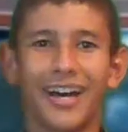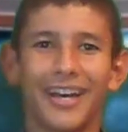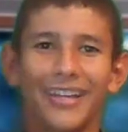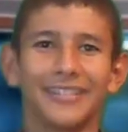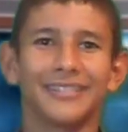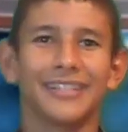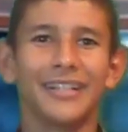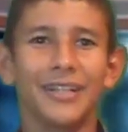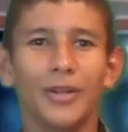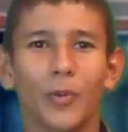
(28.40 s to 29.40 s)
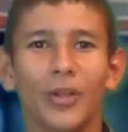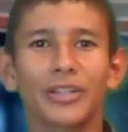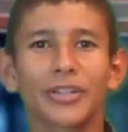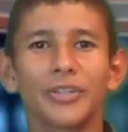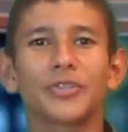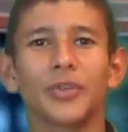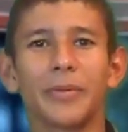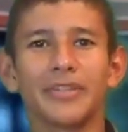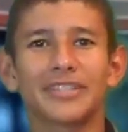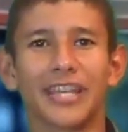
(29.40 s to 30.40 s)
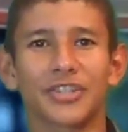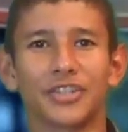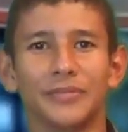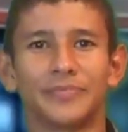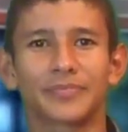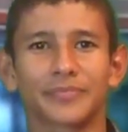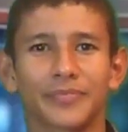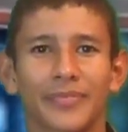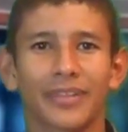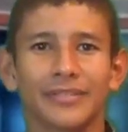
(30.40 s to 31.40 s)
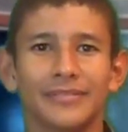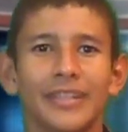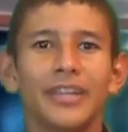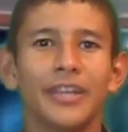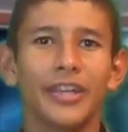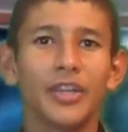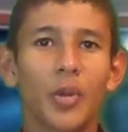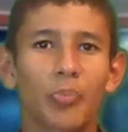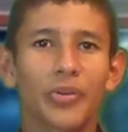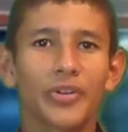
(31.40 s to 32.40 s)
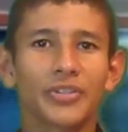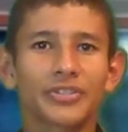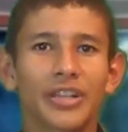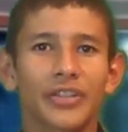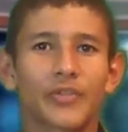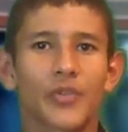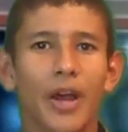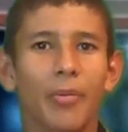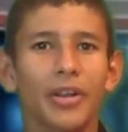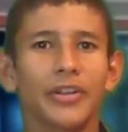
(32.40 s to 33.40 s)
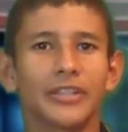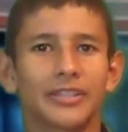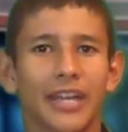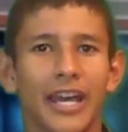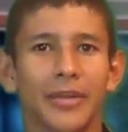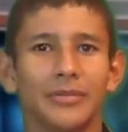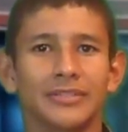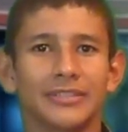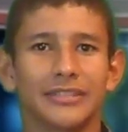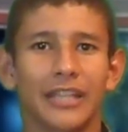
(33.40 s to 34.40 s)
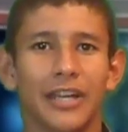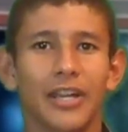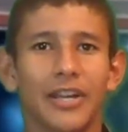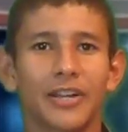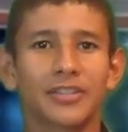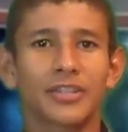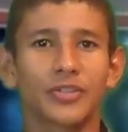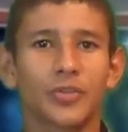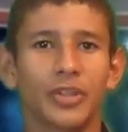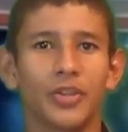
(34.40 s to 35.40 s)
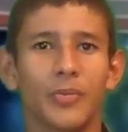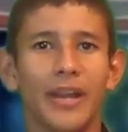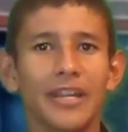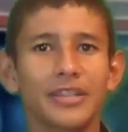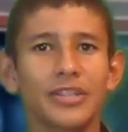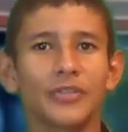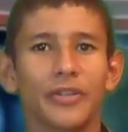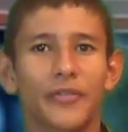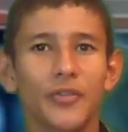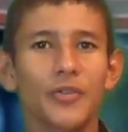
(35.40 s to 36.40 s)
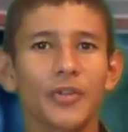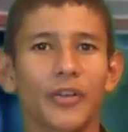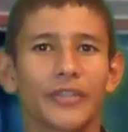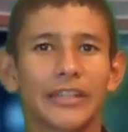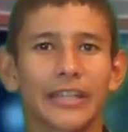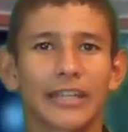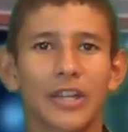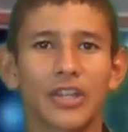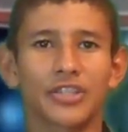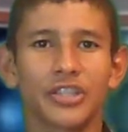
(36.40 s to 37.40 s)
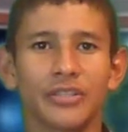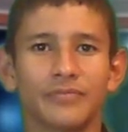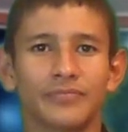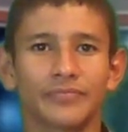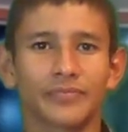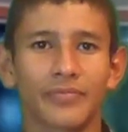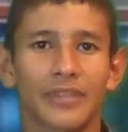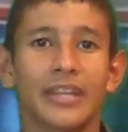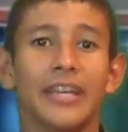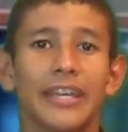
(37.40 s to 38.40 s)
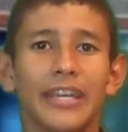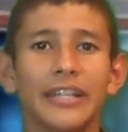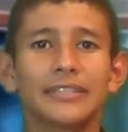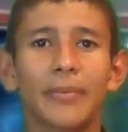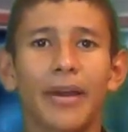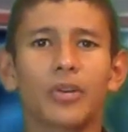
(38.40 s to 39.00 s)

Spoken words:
Hi, welcome to Event section. It appears Traveler in the Time that alerts to the humanity and the future of the technology. It is